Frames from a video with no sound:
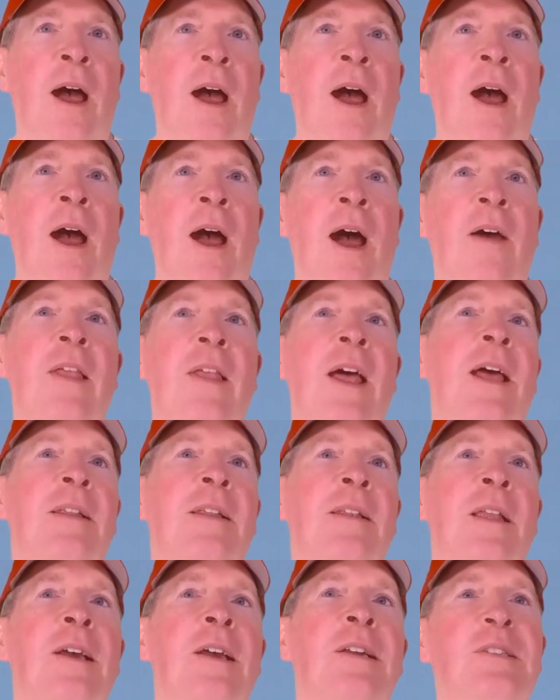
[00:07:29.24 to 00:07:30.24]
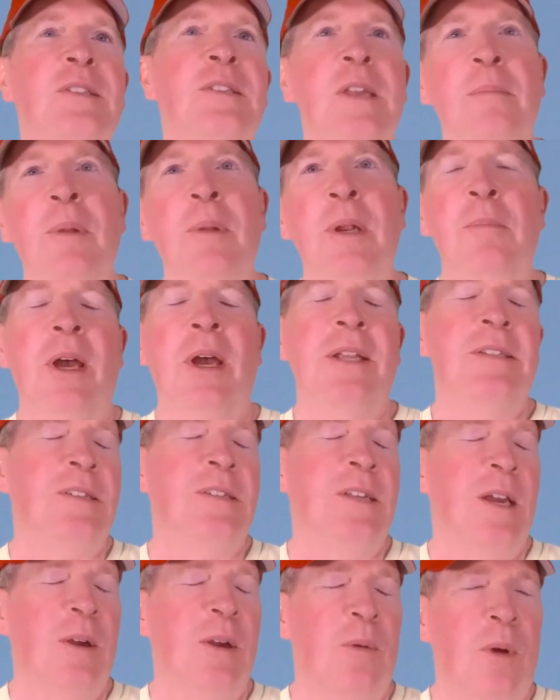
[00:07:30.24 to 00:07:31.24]
And then somebody might
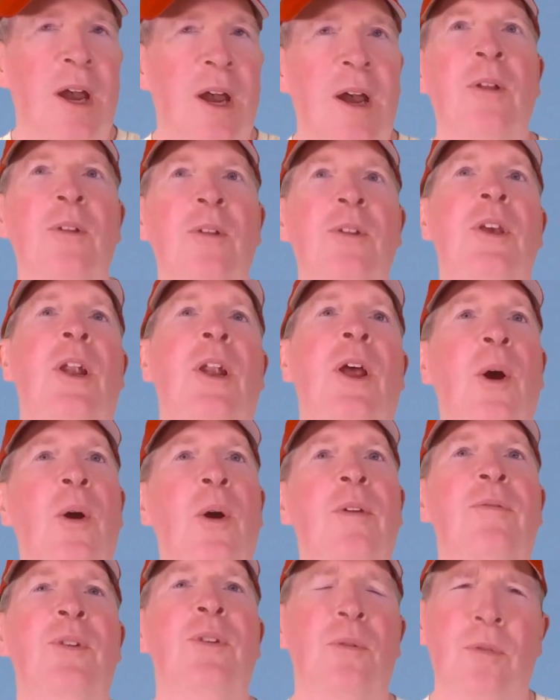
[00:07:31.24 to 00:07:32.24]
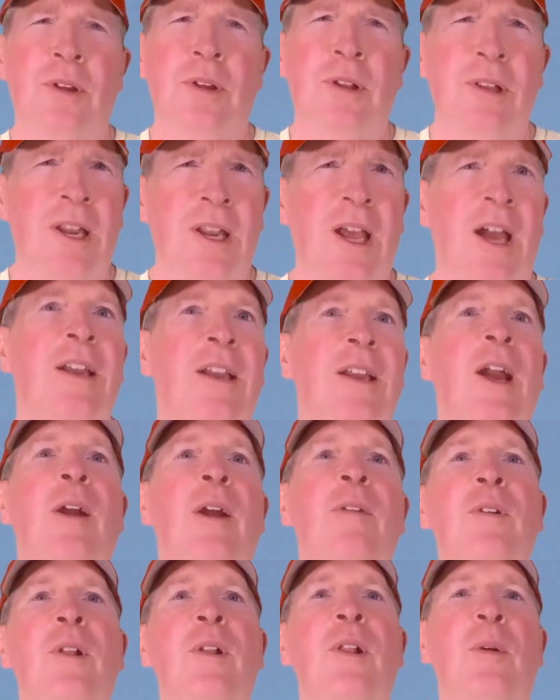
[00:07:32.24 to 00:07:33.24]
say, well, if you're really not
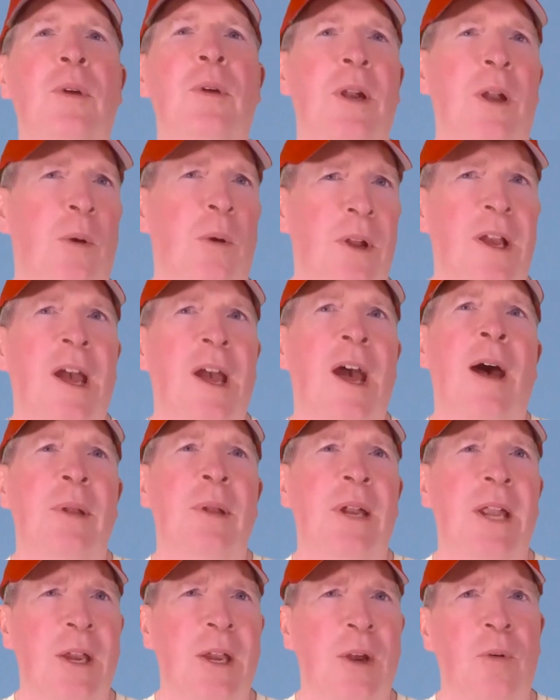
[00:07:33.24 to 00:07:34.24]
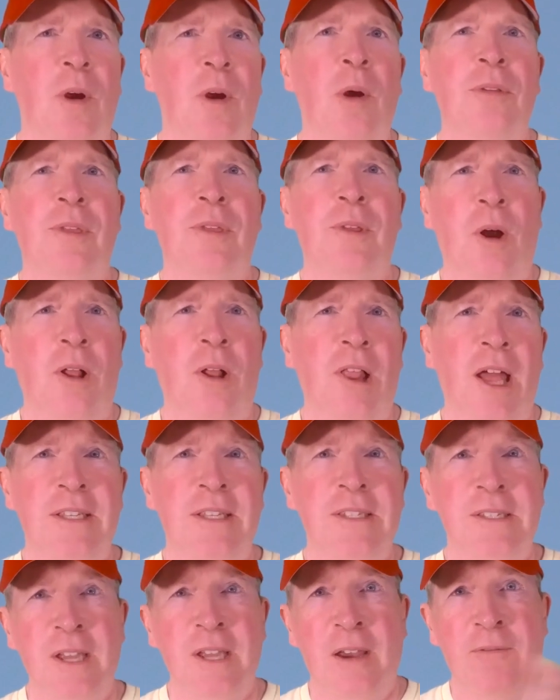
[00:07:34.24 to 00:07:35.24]
careful and we don't accommodate growth and all that
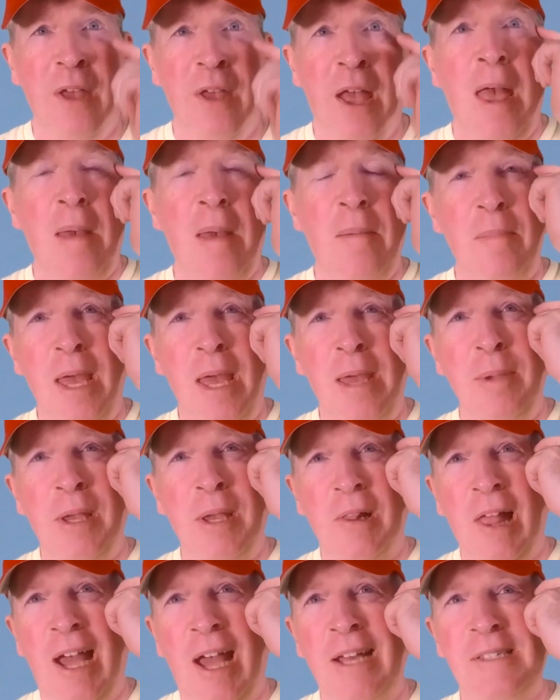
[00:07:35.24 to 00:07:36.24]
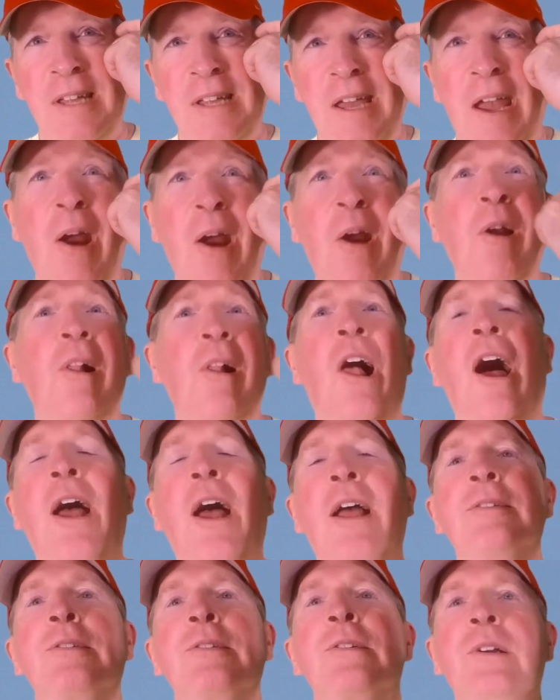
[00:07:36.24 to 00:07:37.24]
stuff, maybe Alaska
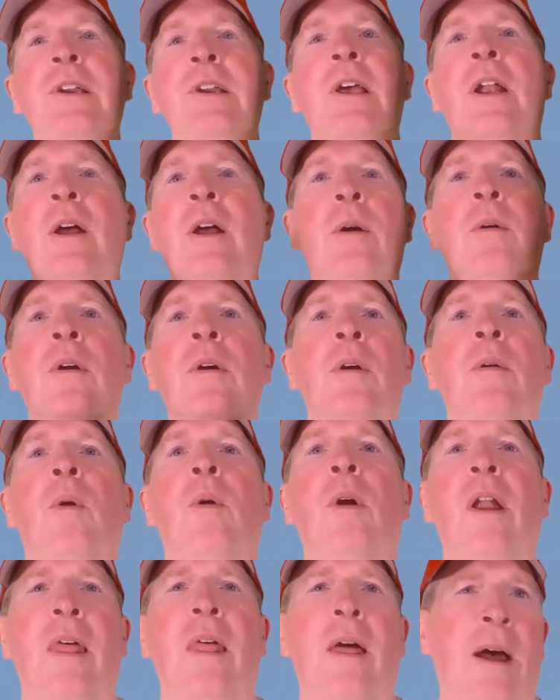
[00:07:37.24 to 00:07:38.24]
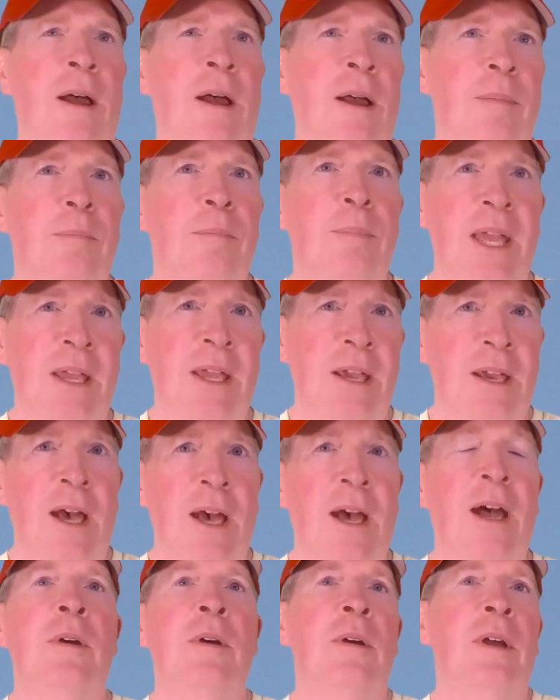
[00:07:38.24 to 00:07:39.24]
Airlines or, one of the big
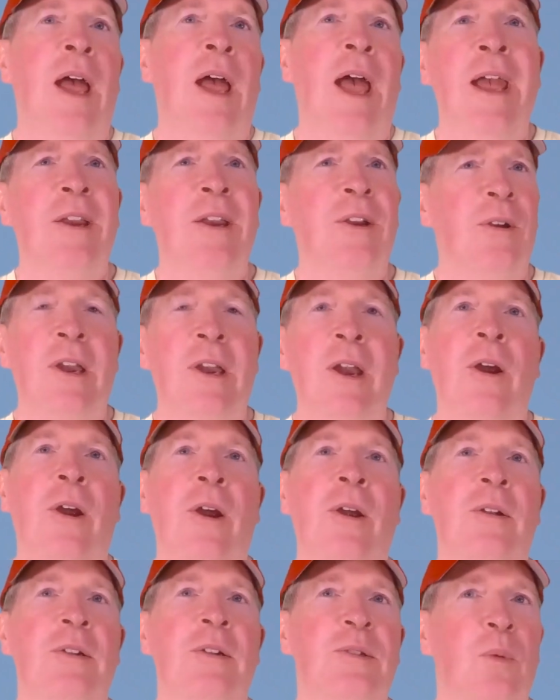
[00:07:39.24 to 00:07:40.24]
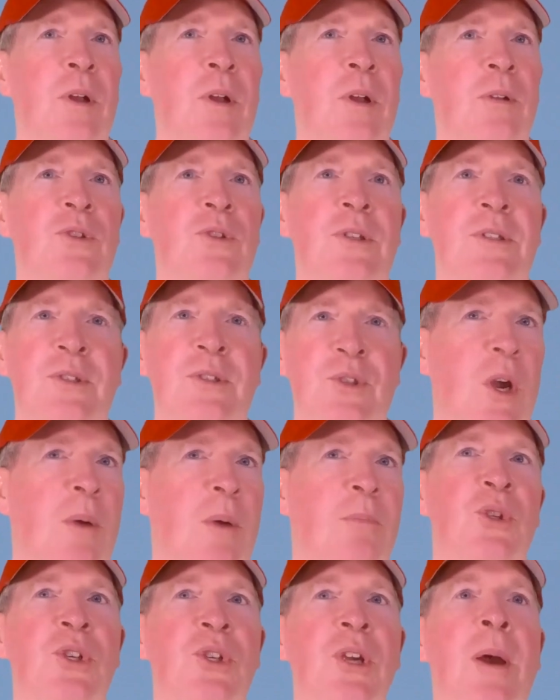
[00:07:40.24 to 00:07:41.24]
anchor carriers will just jump
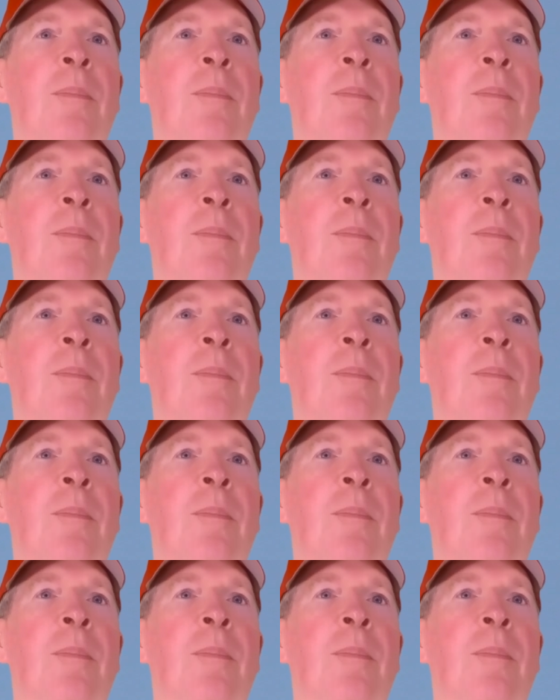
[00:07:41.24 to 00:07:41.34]
ship.